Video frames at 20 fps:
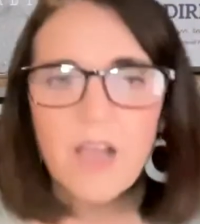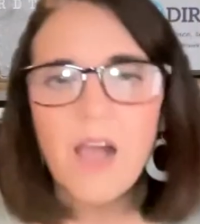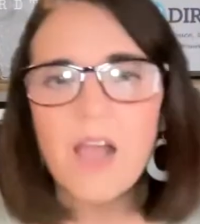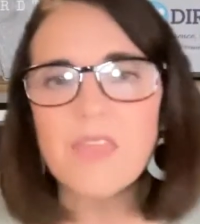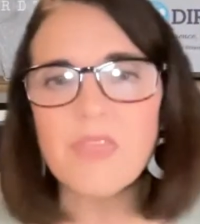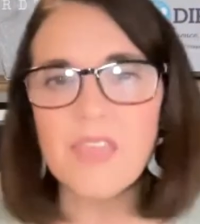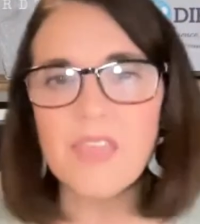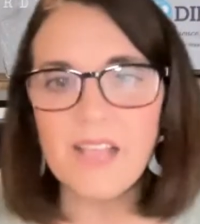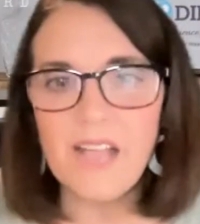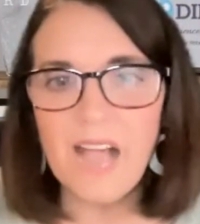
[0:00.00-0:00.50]
I
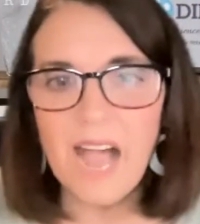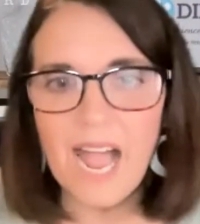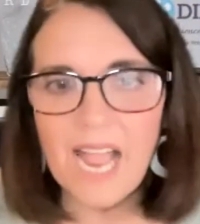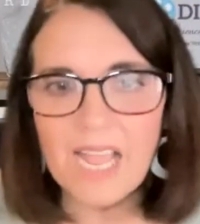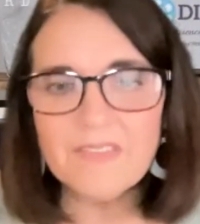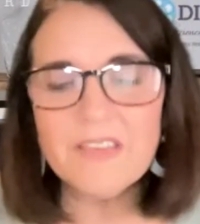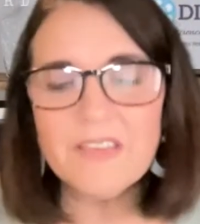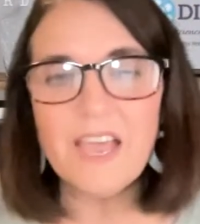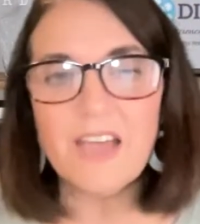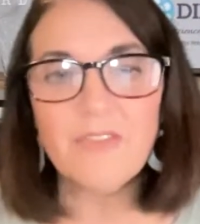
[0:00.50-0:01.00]
think
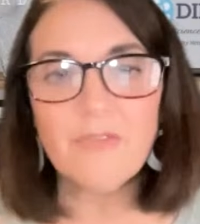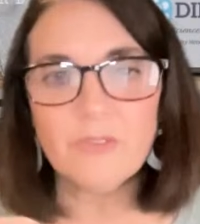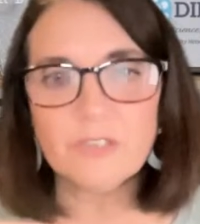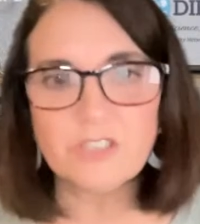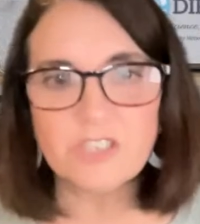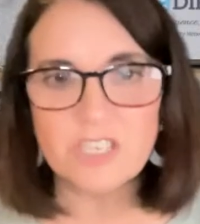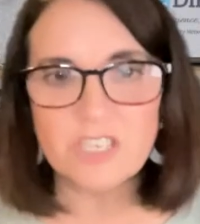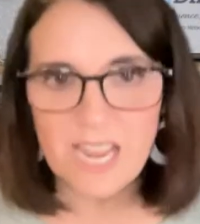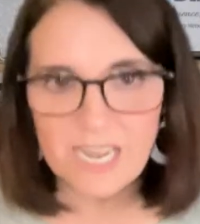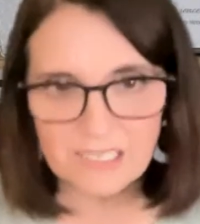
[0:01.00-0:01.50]
IVF with
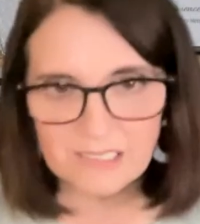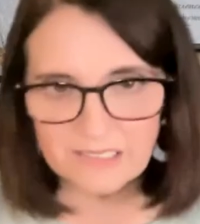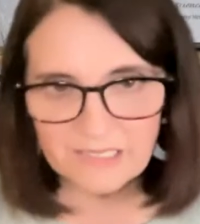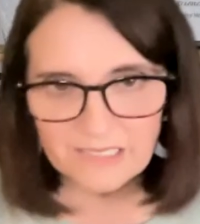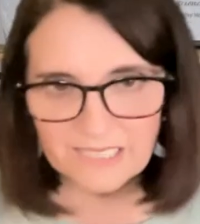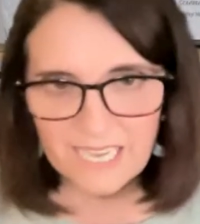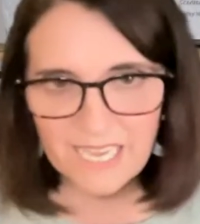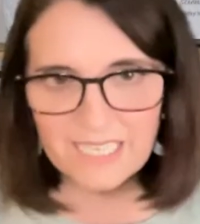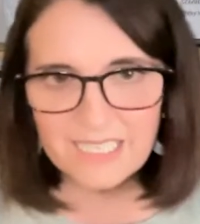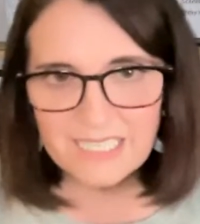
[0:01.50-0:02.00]
genetically
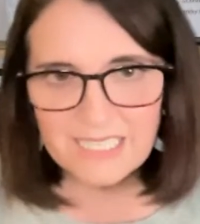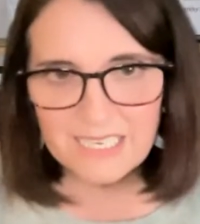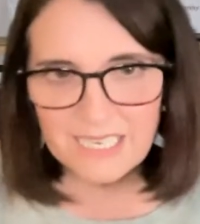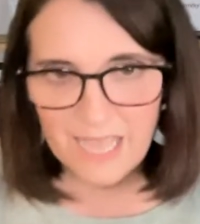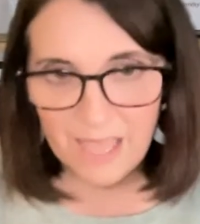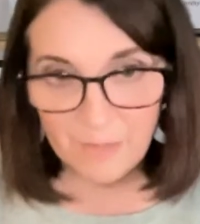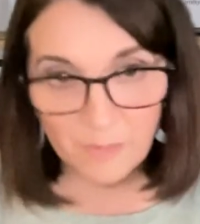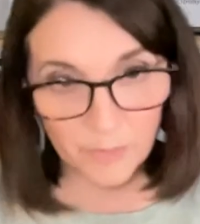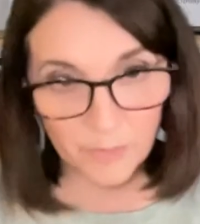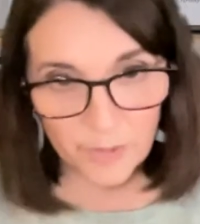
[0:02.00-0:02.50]
tested
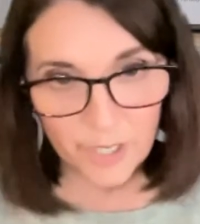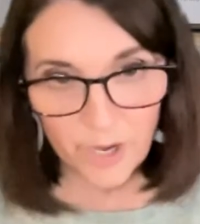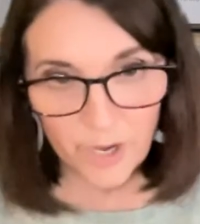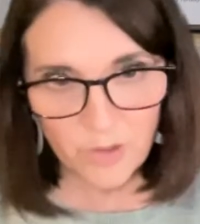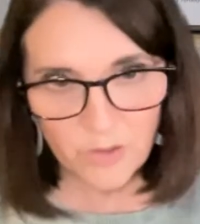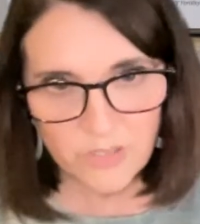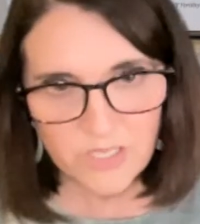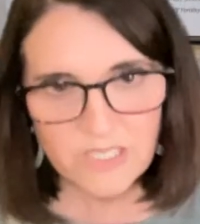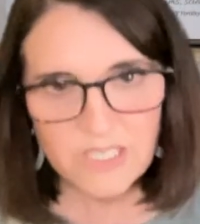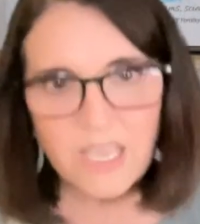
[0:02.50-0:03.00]

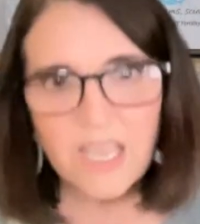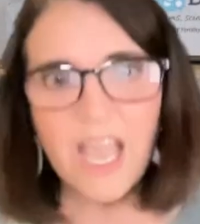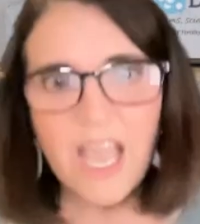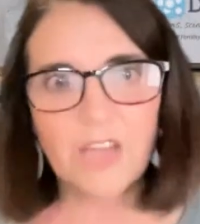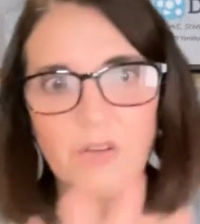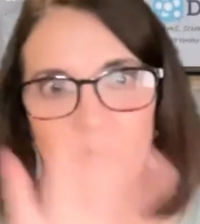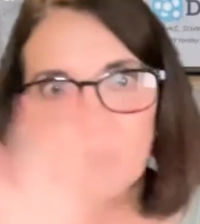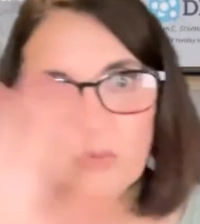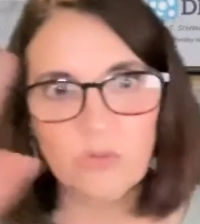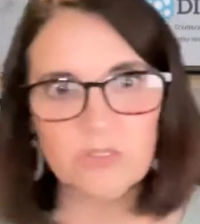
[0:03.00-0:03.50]
embryos
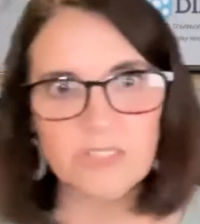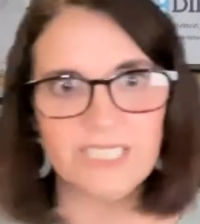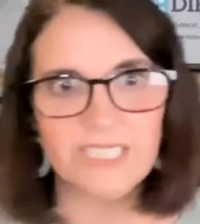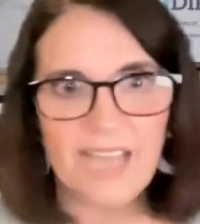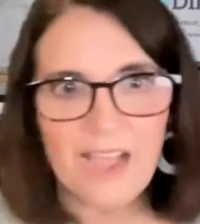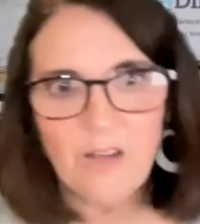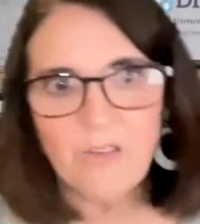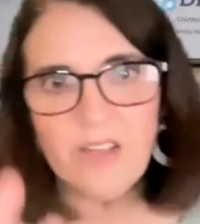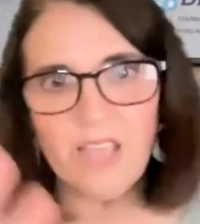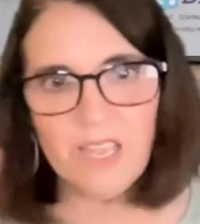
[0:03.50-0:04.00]
and ruling
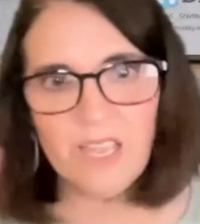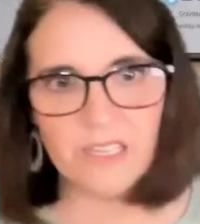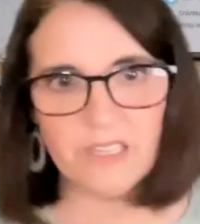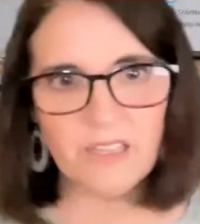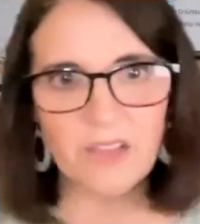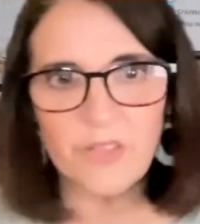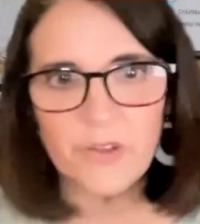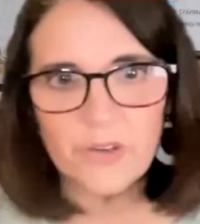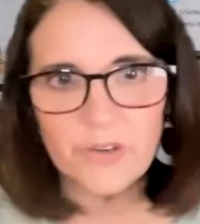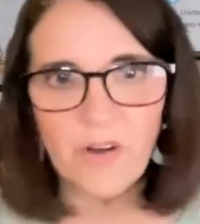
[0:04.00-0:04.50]
out any
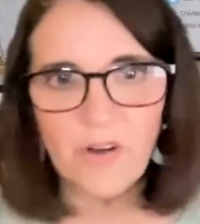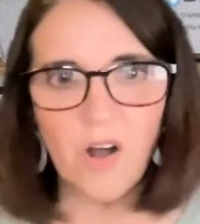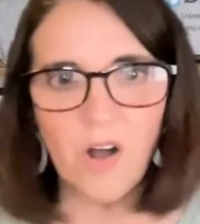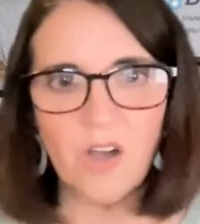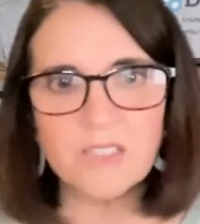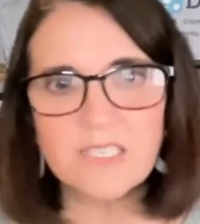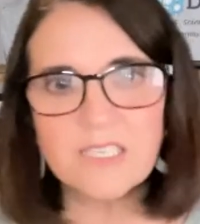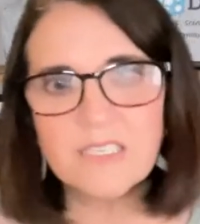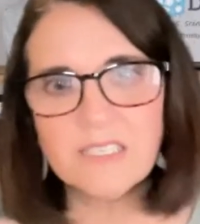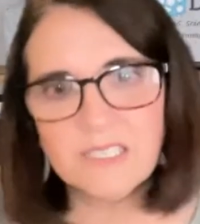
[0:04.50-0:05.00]
other
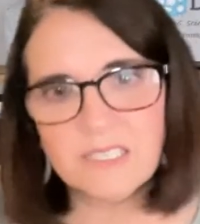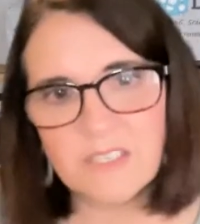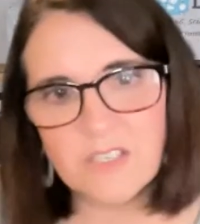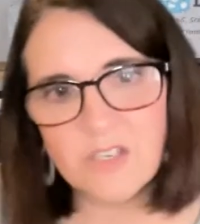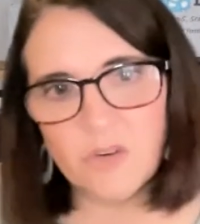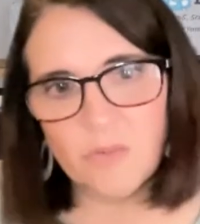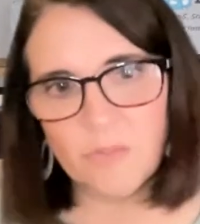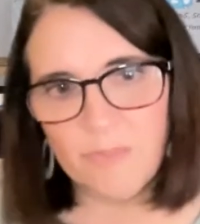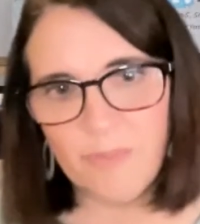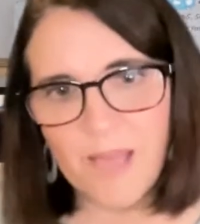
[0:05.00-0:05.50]
causes is
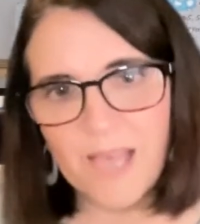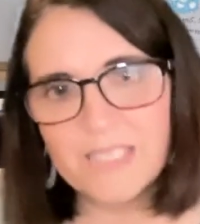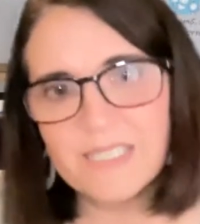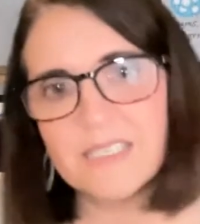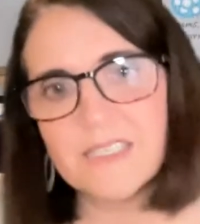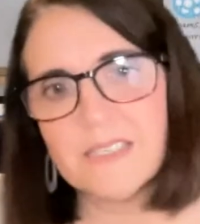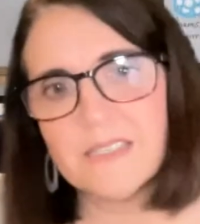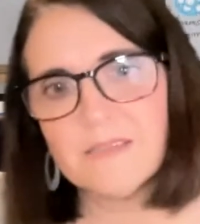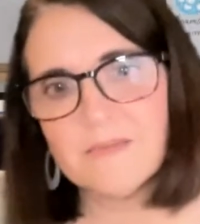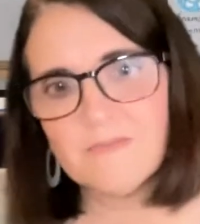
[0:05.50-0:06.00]
your
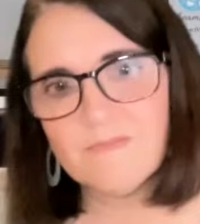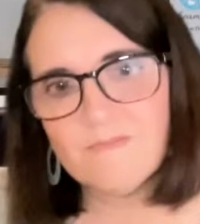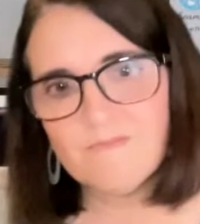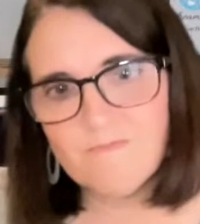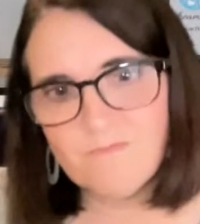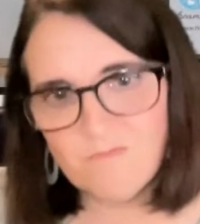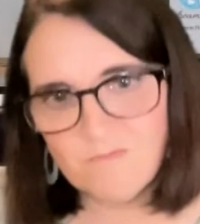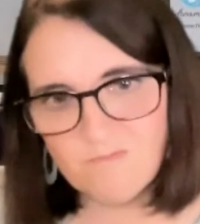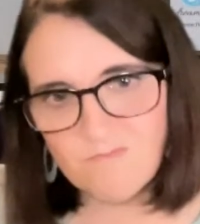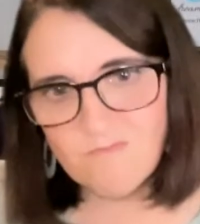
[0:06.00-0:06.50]
best
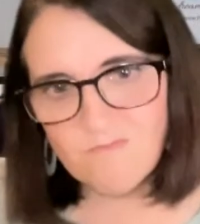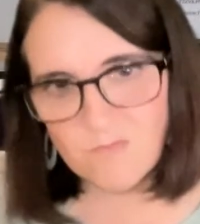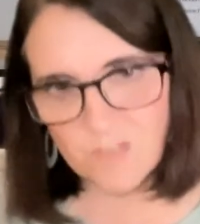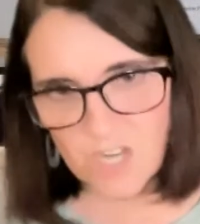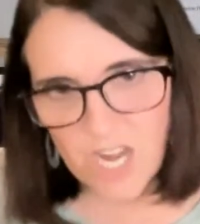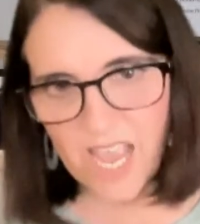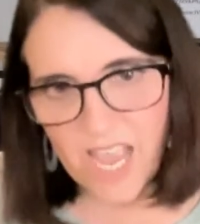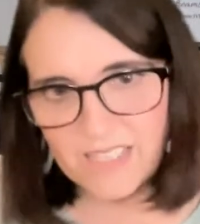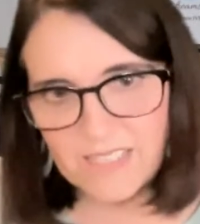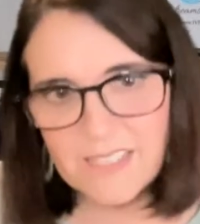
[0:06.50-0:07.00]

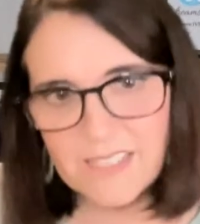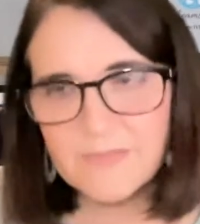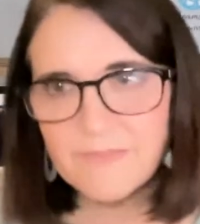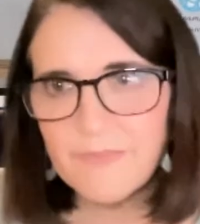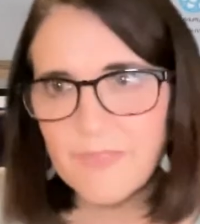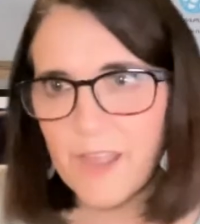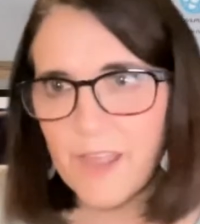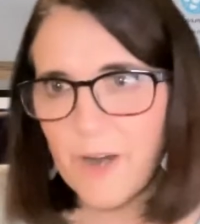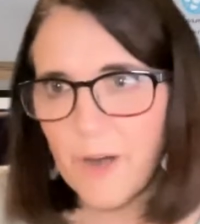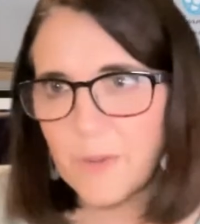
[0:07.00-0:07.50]
chance
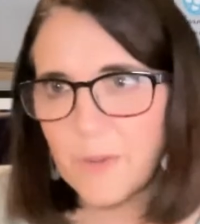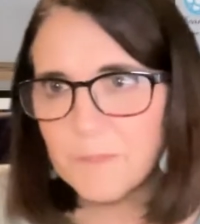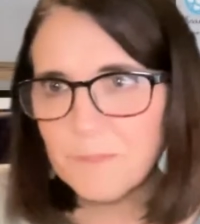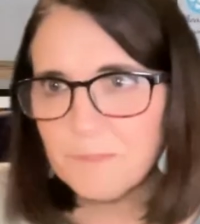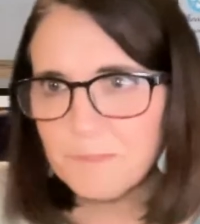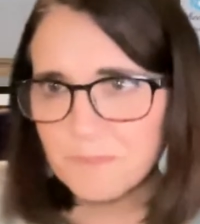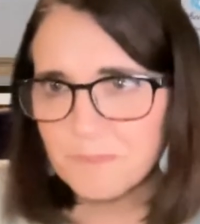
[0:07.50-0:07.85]
there.